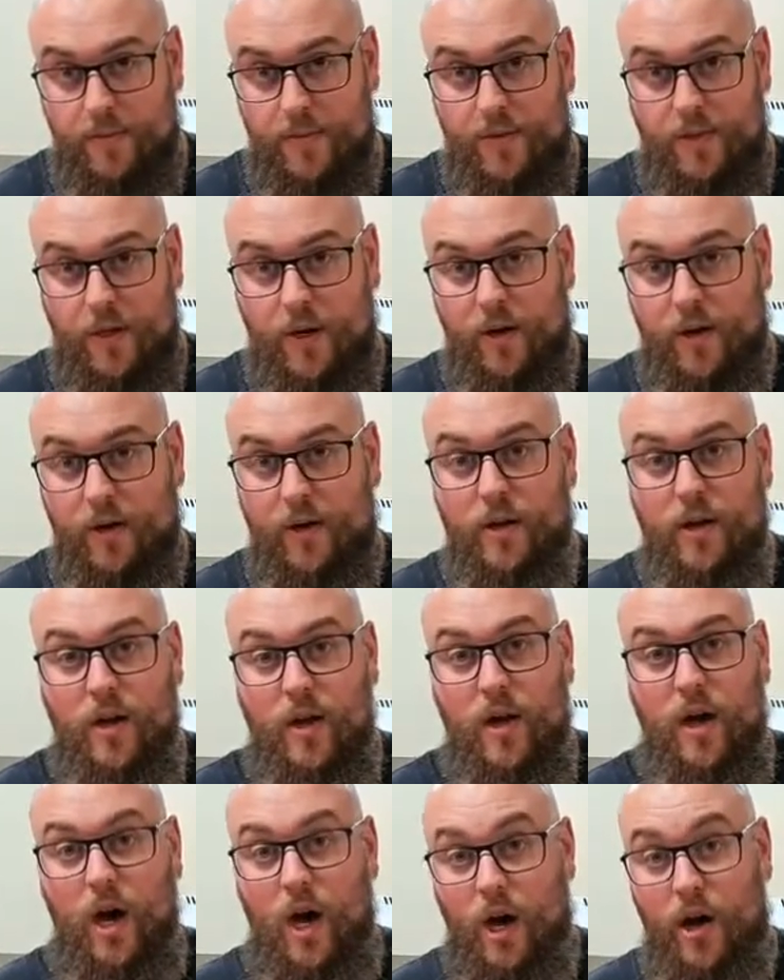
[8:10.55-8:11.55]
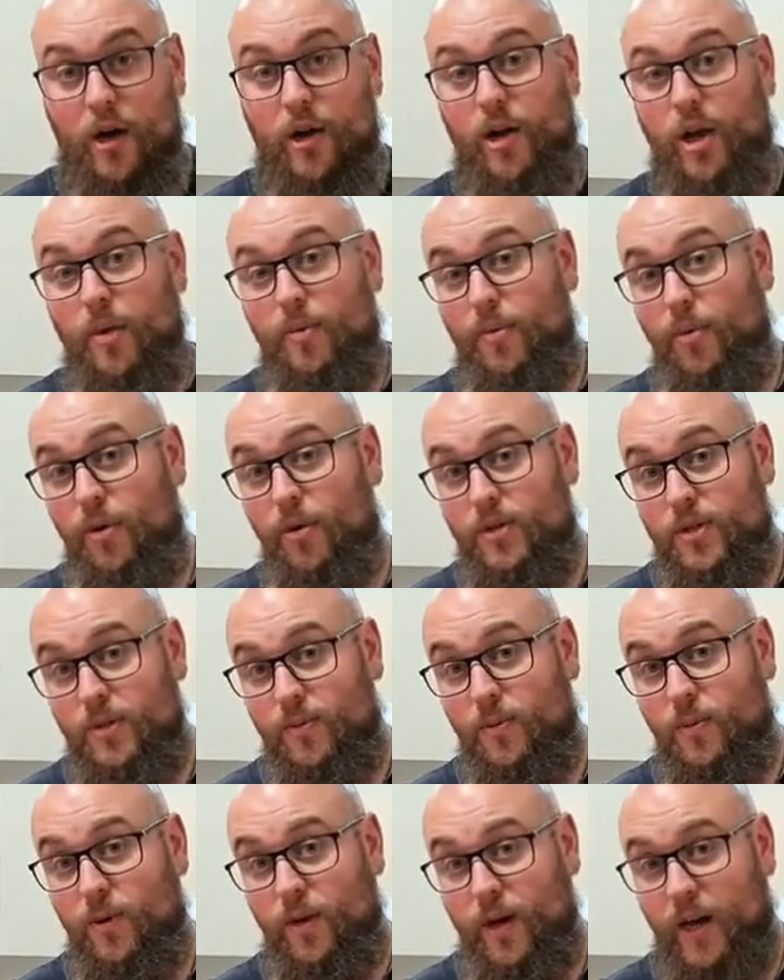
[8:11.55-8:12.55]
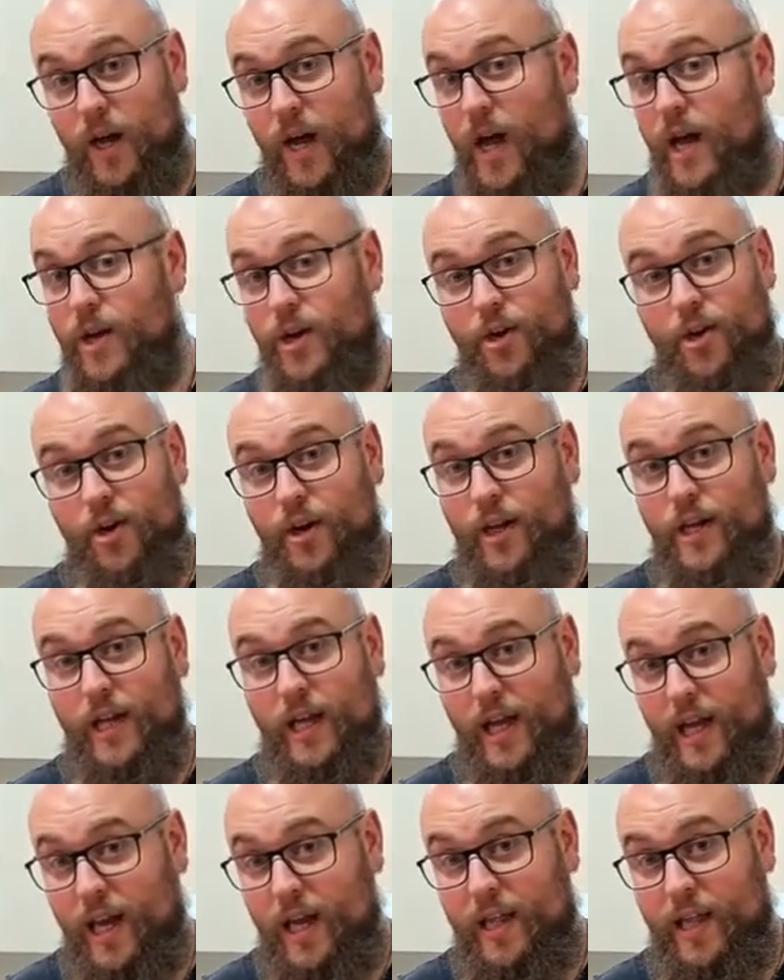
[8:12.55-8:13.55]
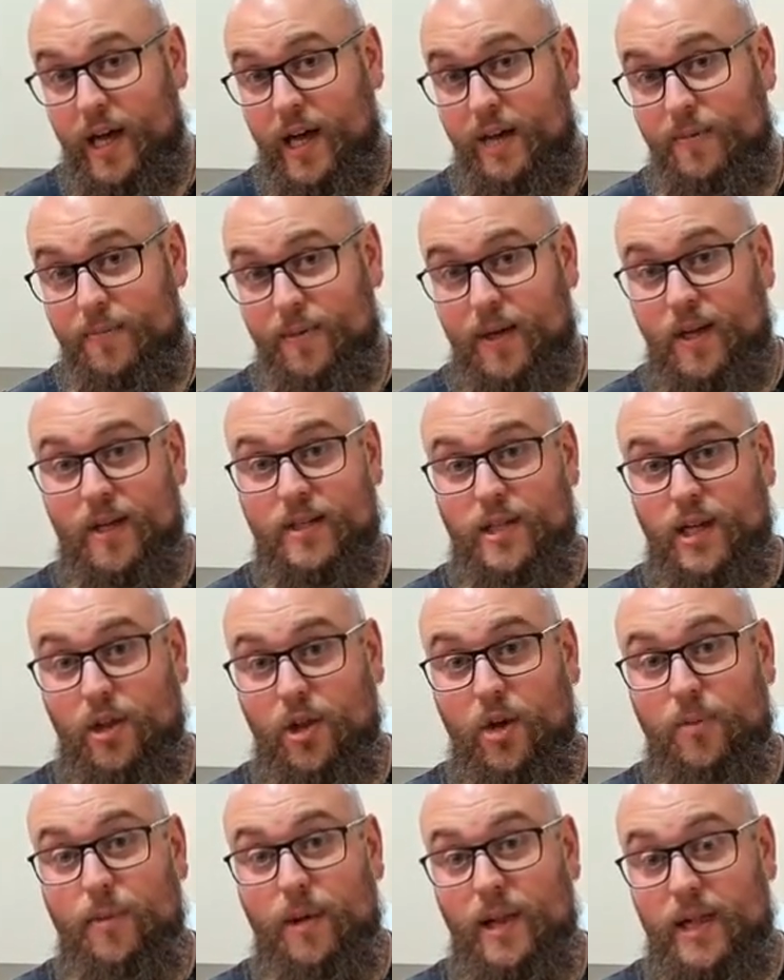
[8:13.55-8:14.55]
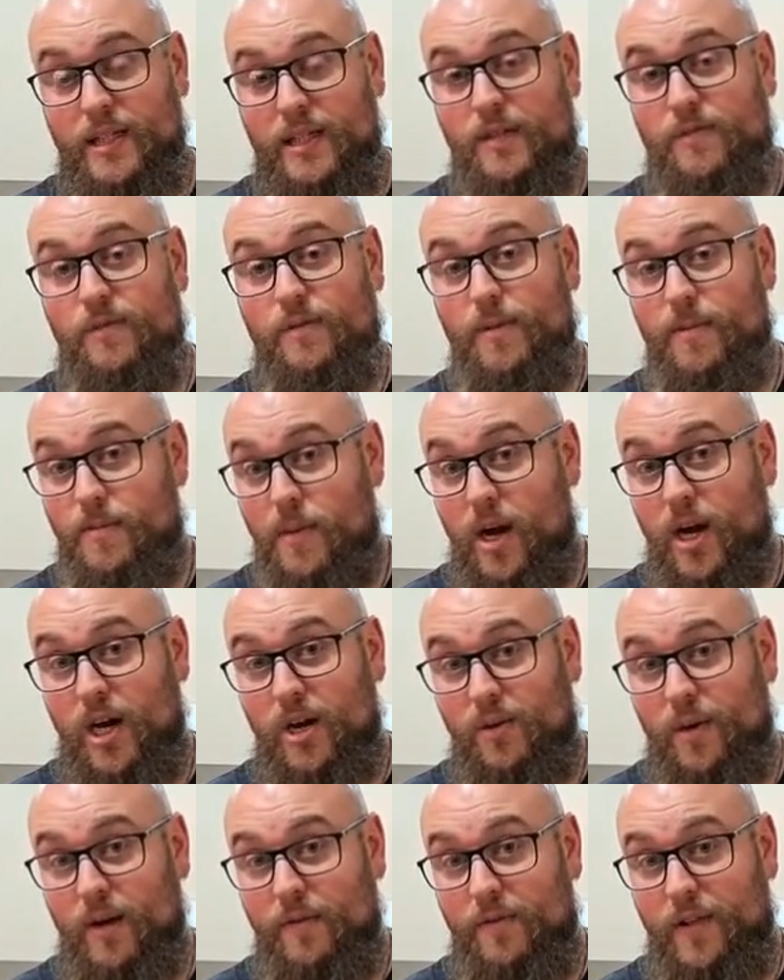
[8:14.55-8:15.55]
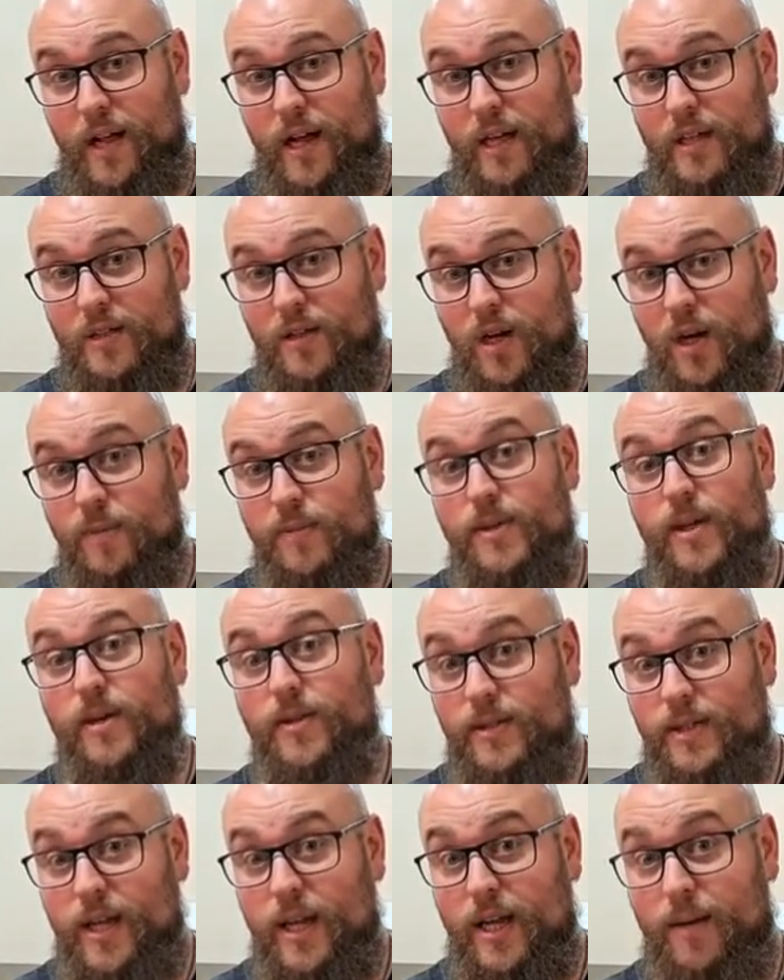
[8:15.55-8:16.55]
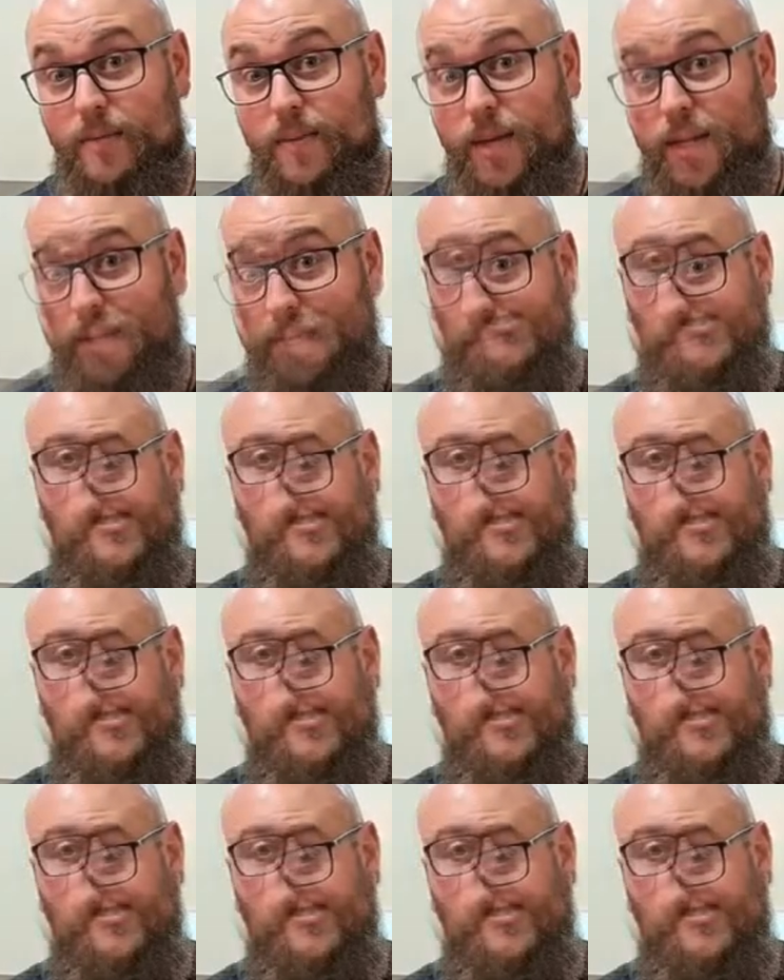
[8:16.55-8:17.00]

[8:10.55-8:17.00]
So I'm going to go boil some water, and you don't need to hear that because I learned my lesson from the microwave last time, so I'll see you in a minute.